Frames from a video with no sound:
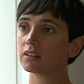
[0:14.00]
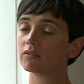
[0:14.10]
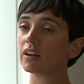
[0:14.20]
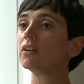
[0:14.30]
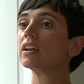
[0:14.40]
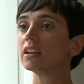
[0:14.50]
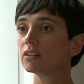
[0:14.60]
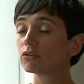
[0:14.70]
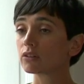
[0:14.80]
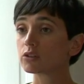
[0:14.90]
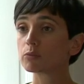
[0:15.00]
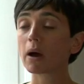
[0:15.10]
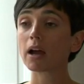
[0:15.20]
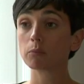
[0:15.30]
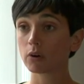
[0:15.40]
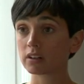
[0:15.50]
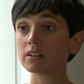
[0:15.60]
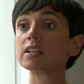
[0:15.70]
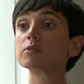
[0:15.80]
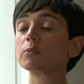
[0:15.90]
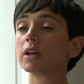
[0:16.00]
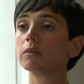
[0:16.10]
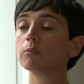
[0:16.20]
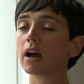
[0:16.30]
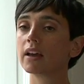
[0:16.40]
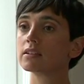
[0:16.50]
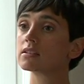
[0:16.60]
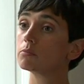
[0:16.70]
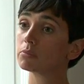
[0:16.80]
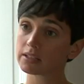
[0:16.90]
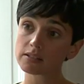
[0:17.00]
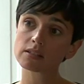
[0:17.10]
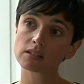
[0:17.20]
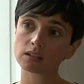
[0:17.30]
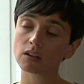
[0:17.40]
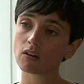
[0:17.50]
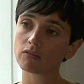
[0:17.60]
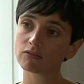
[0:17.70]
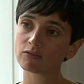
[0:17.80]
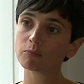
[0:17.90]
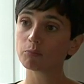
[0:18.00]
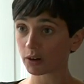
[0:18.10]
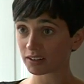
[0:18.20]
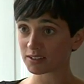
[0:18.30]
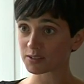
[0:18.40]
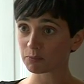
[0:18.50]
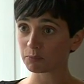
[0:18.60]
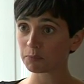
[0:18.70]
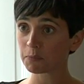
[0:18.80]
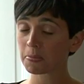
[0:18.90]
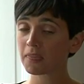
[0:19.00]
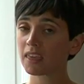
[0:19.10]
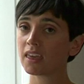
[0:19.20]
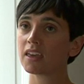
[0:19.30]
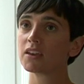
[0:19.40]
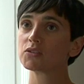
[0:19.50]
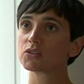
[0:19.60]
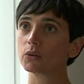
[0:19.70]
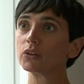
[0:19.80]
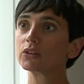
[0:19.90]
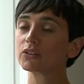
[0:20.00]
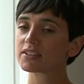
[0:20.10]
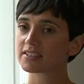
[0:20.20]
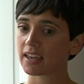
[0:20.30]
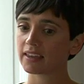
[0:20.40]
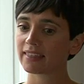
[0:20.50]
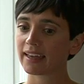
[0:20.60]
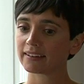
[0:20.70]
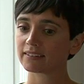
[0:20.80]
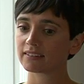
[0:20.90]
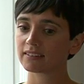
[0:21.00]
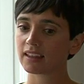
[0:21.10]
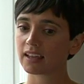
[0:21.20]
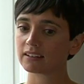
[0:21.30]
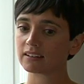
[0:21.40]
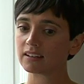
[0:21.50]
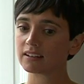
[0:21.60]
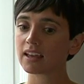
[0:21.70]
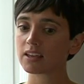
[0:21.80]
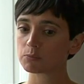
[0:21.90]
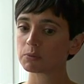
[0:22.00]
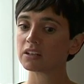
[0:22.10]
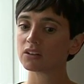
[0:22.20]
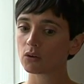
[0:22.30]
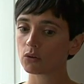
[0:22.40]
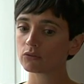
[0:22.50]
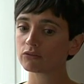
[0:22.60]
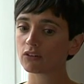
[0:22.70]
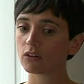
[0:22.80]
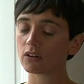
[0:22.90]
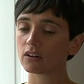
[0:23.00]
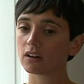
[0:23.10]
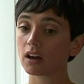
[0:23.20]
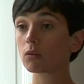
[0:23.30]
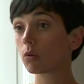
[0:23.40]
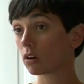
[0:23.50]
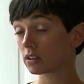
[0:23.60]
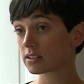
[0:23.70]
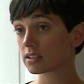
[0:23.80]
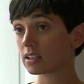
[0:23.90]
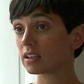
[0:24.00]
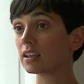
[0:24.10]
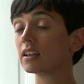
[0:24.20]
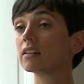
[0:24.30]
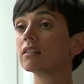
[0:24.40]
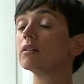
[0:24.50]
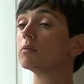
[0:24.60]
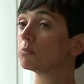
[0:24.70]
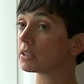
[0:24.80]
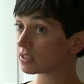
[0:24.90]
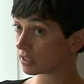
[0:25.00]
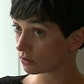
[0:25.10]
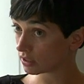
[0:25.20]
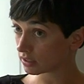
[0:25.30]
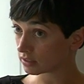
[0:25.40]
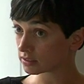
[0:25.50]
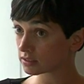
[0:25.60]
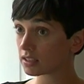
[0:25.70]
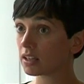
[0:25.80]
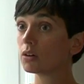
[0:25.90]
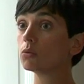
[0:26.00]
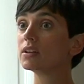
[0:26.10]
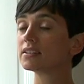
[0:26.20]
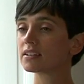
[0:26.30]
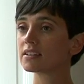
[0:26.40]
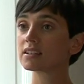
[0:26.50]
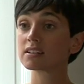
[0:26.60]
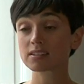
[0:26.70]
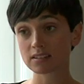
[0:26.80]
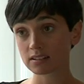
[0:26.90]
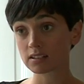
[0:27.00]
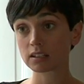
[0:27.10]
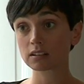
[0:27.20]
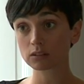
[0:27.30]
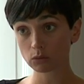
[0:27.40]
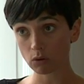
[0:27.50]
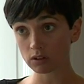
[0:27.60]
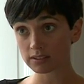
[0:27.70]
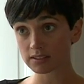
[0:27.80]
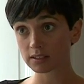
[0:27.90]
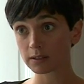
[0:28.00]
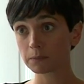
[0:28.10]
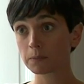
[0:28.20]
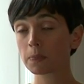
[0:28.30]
very influenced by modernism and by the simplicity of modernism. So you could say that, that it has been known for a quality in materials, which is an aesthetic quality